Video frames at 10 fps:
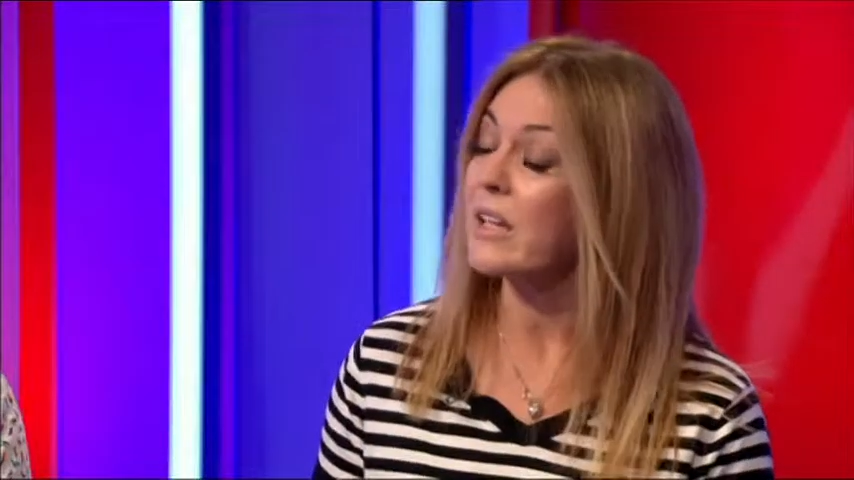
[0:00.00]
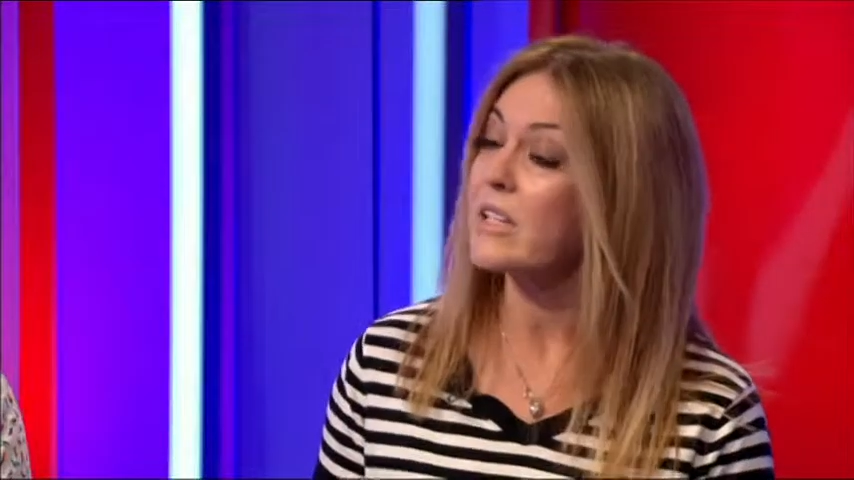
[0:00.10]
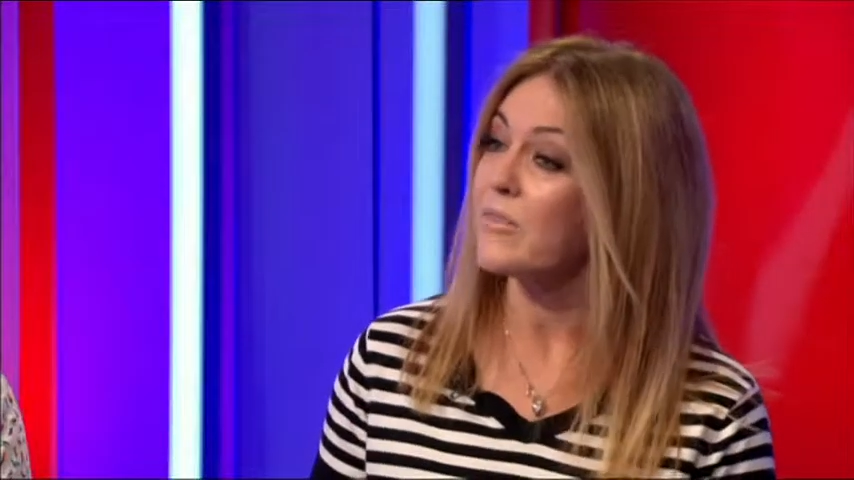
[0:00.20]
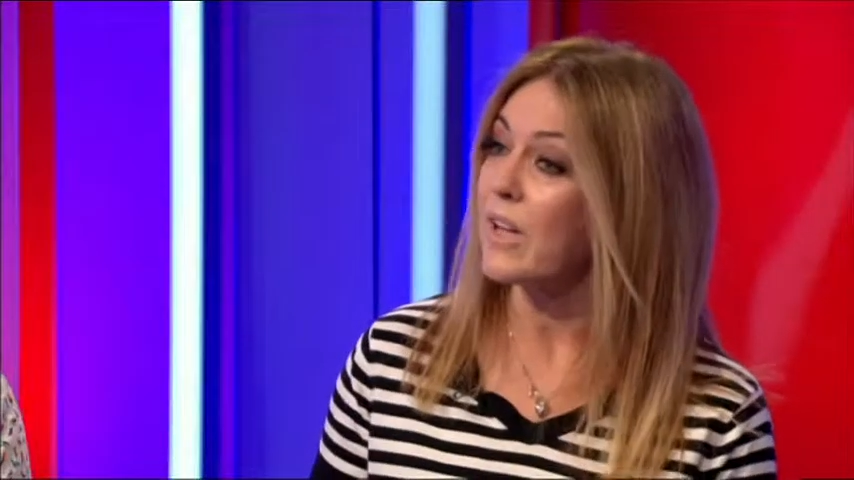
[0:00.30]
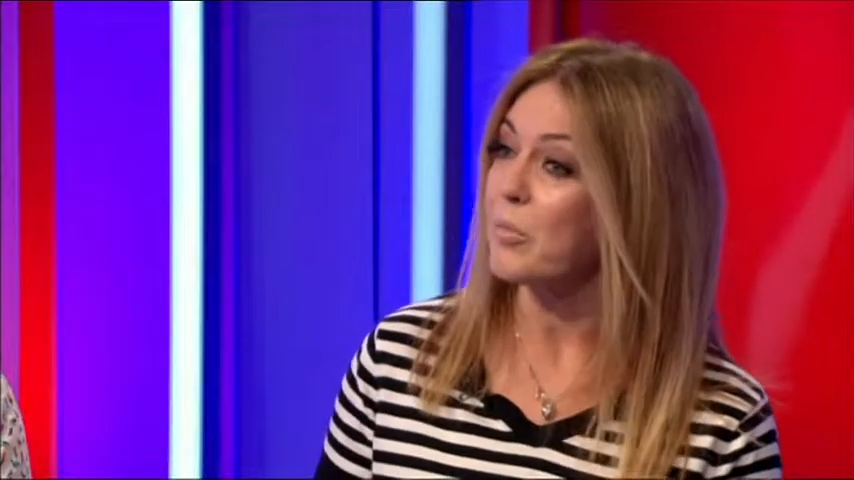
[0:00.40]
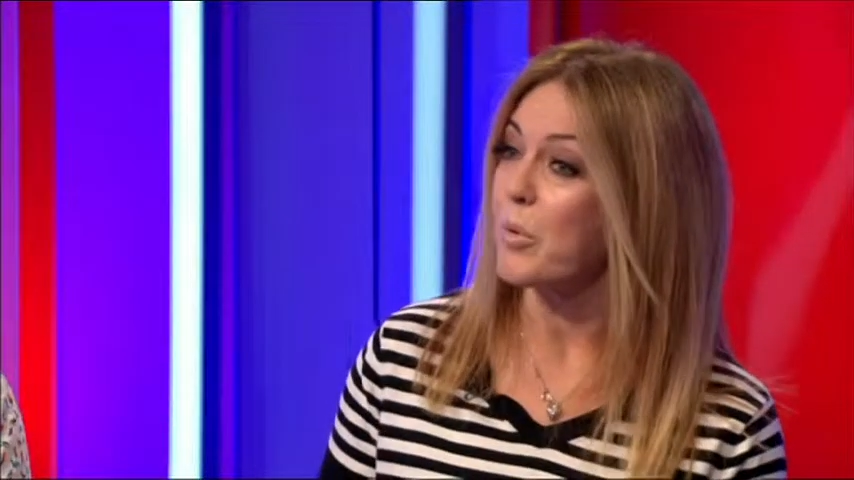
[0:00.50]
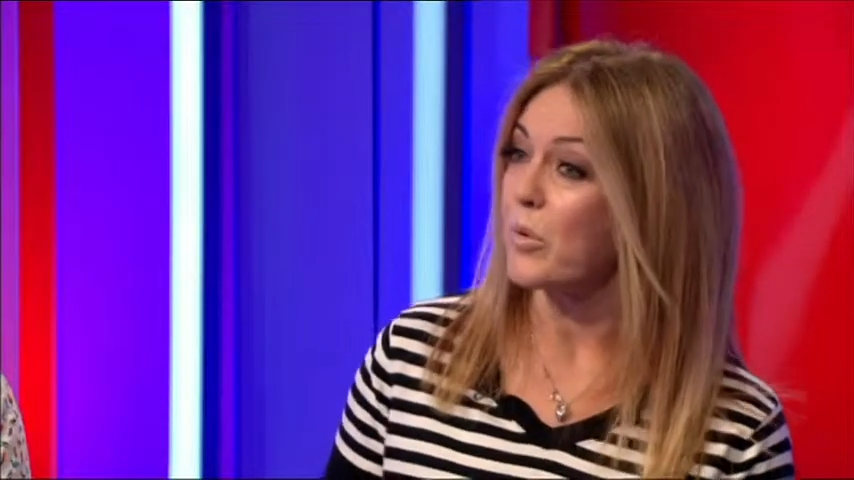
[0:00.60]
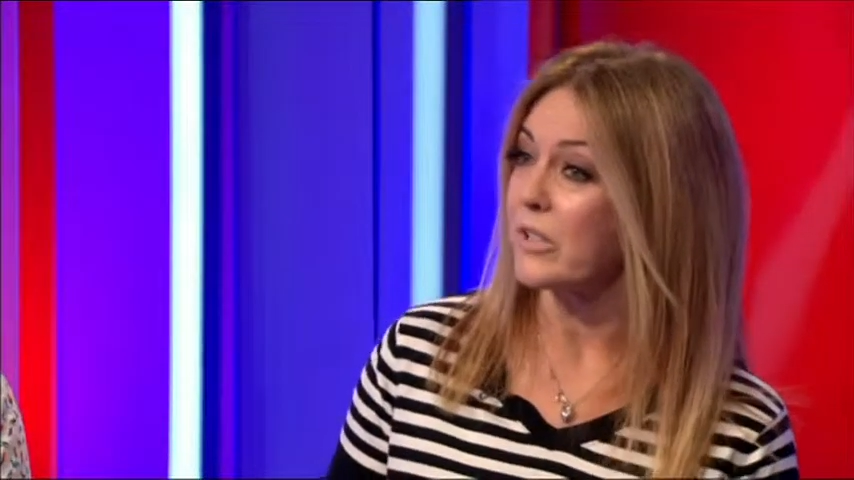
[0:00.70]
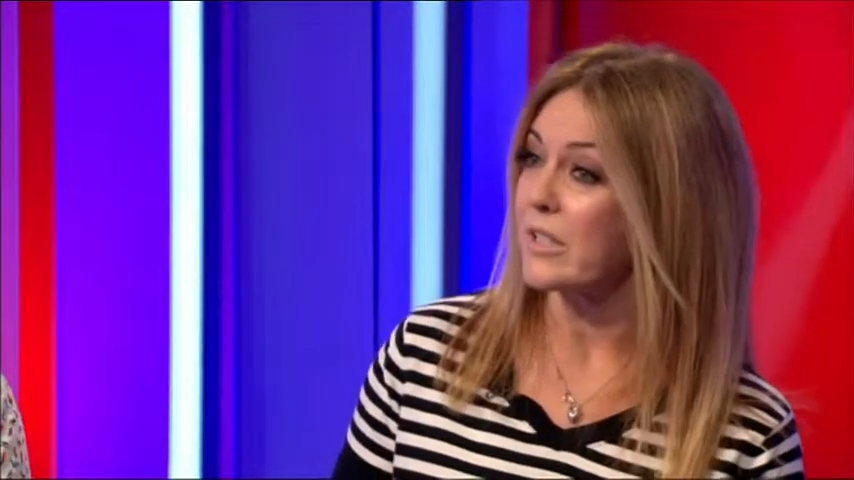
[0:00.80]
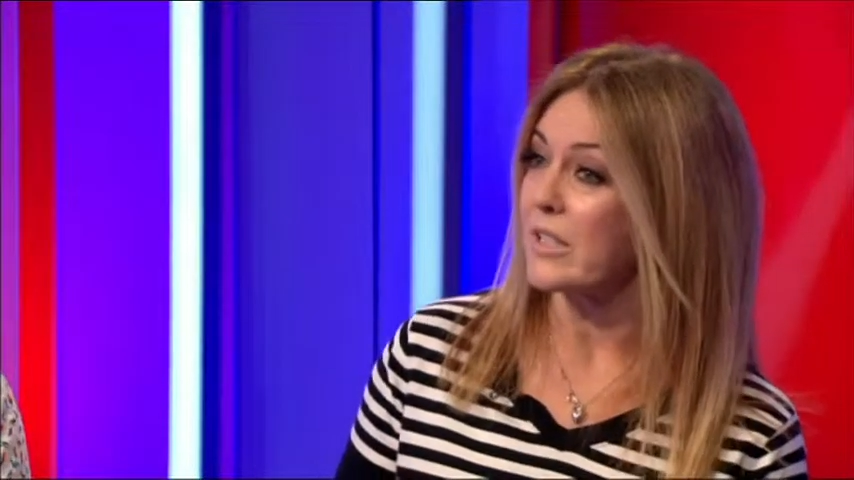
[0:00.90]
a developer
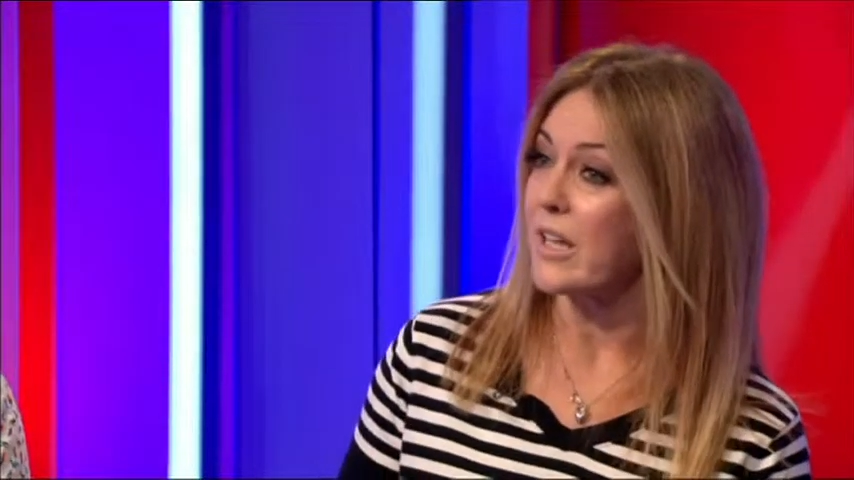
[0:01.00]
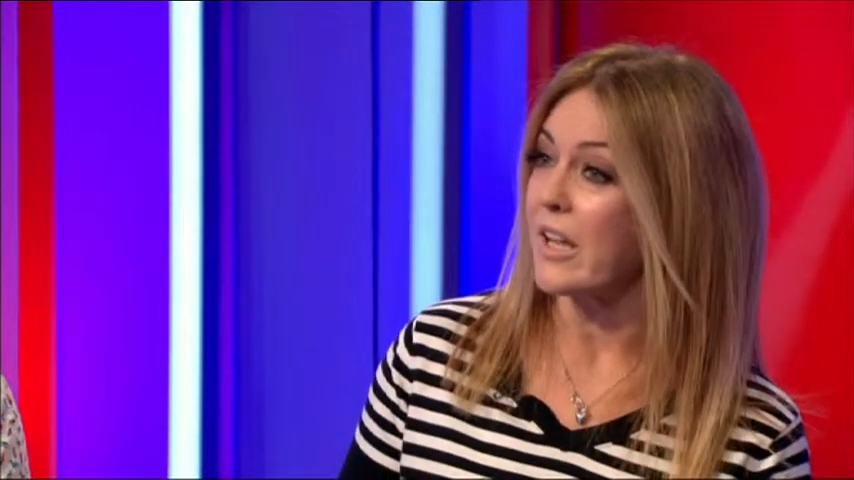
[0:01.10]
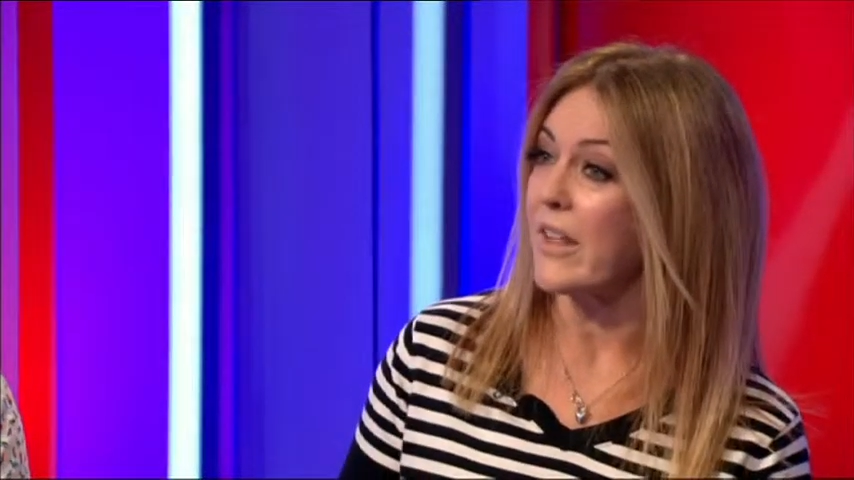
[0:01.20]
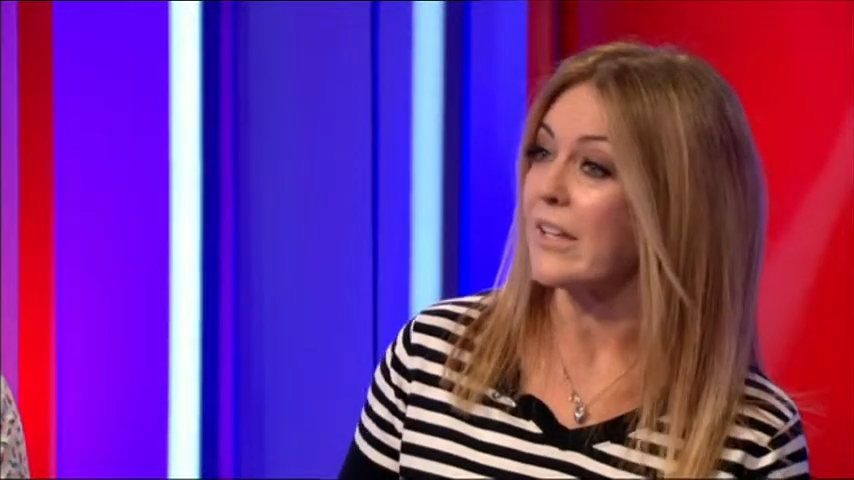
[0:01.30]
wants to turn